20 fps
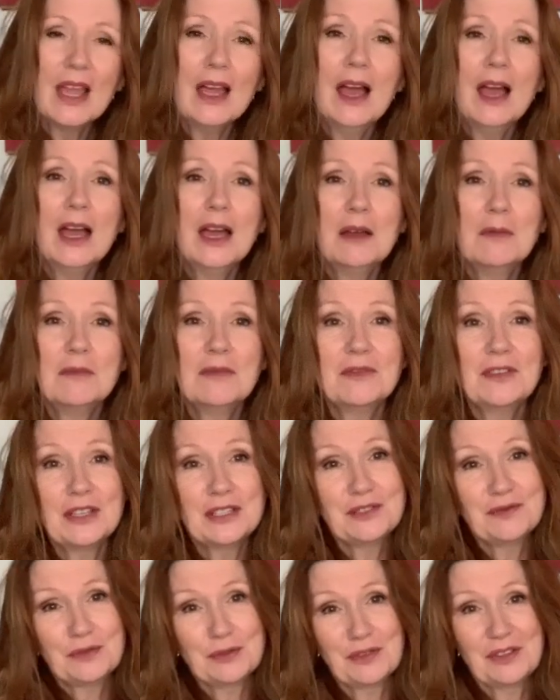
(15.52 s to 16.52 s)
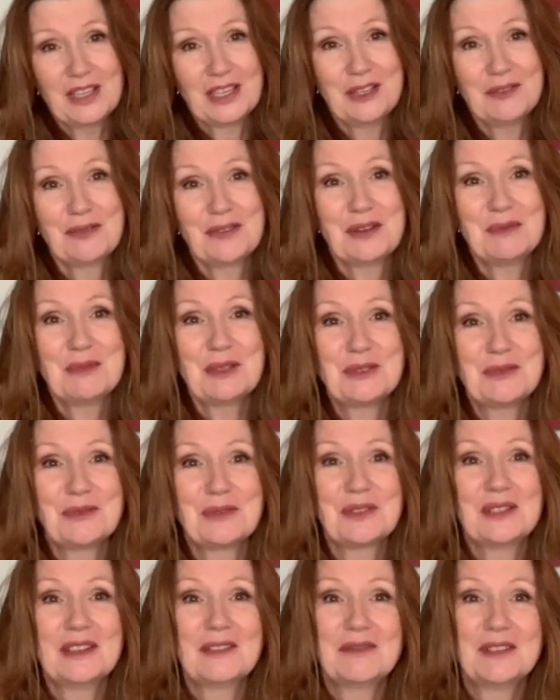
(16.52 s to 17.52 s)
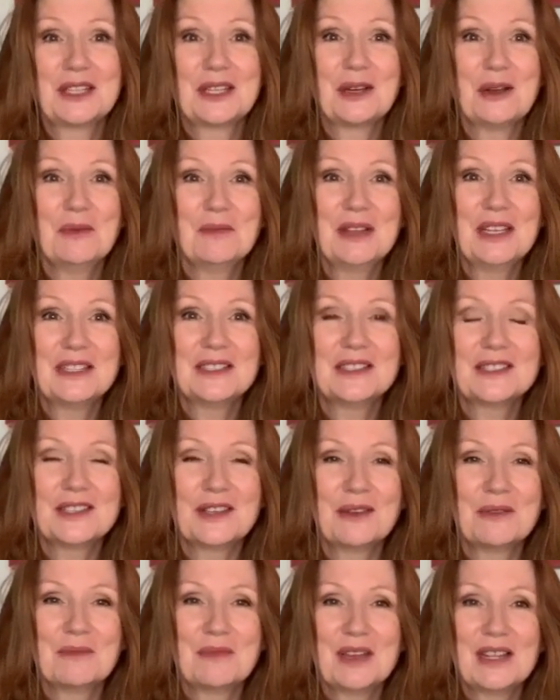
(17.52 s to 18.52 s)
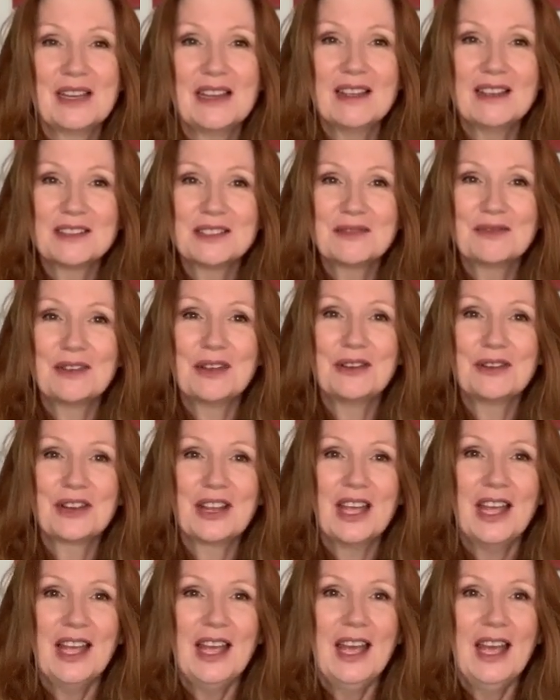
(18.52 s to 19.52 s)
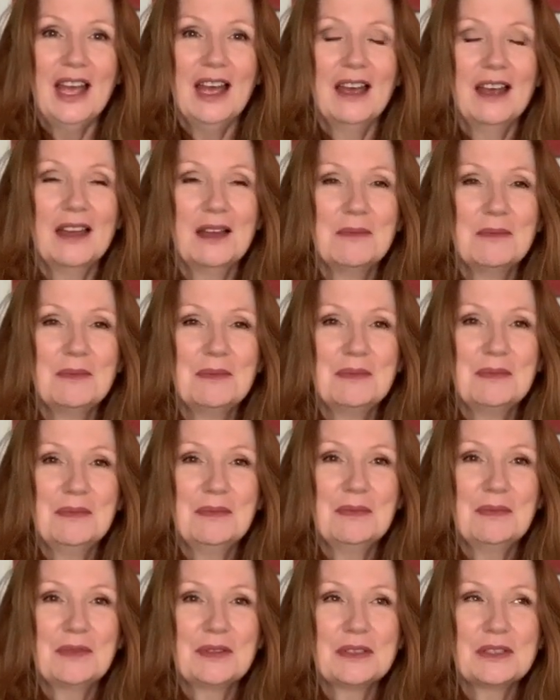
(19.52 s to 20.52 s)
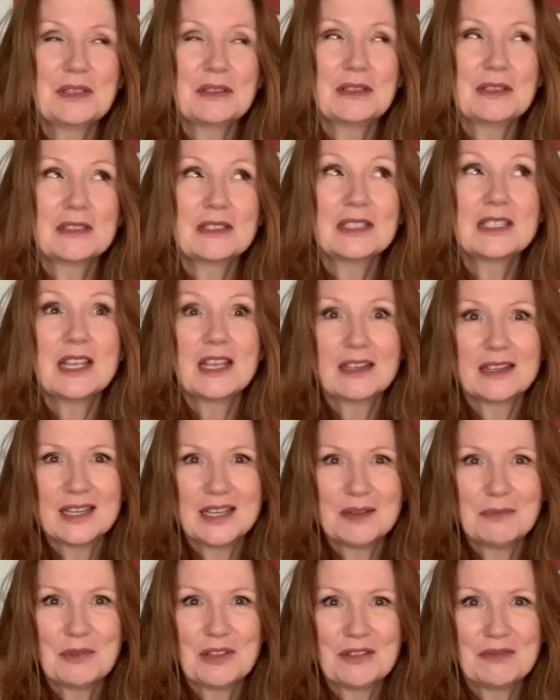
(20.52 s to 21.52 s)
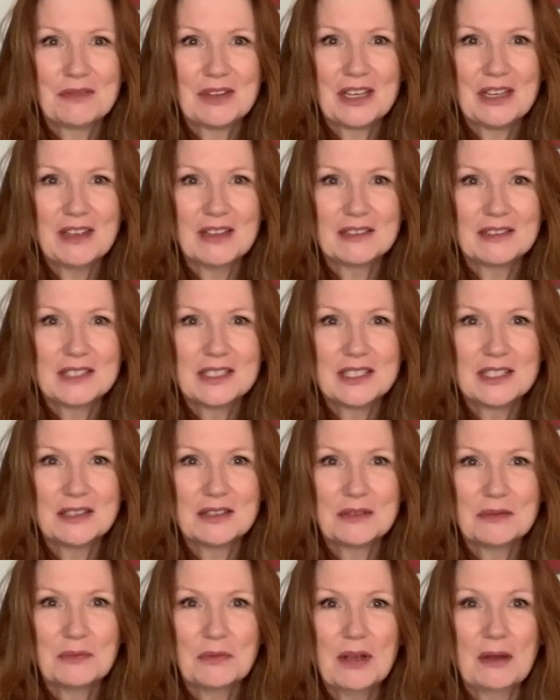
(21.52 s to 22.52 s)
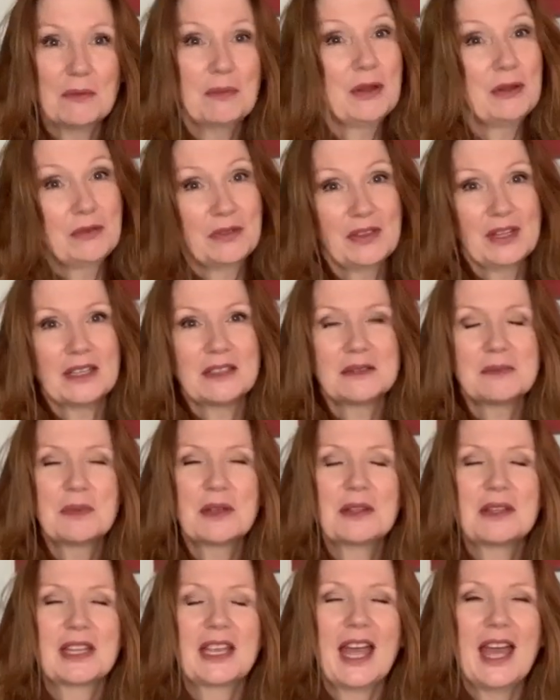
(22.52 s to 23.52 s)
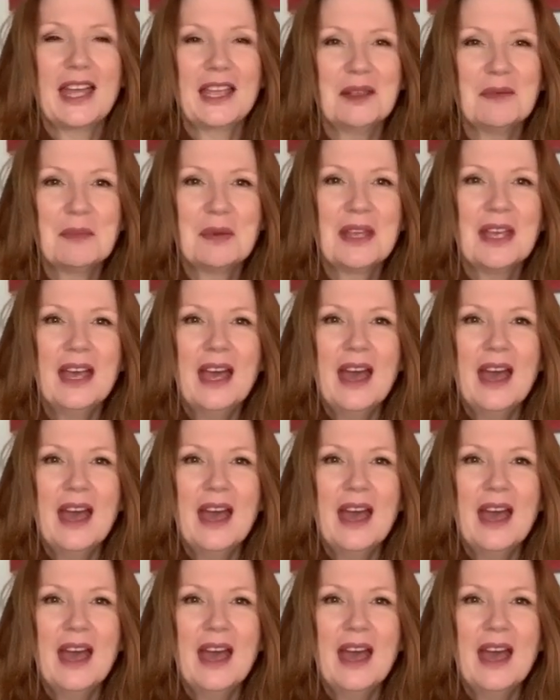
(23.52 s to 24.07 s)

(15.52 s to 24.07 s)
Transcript: Um, first of all, thank you very much for the lovely comments on my last vlog. Um, certainly with regard to, well, both things, but the cape.